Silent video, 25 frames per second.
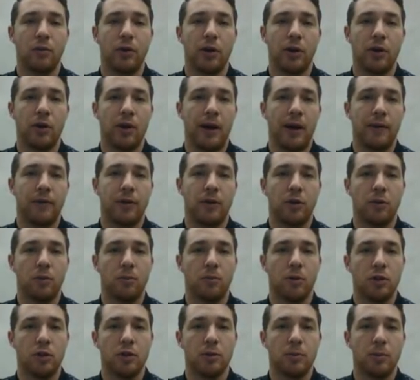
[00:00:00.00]
We don't have to do
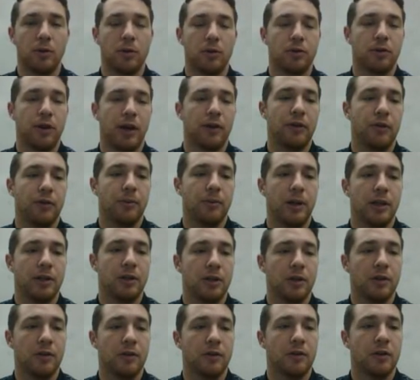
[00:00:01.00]
multiple
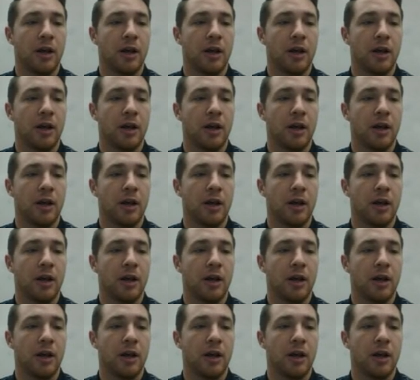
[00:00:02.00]
transformations,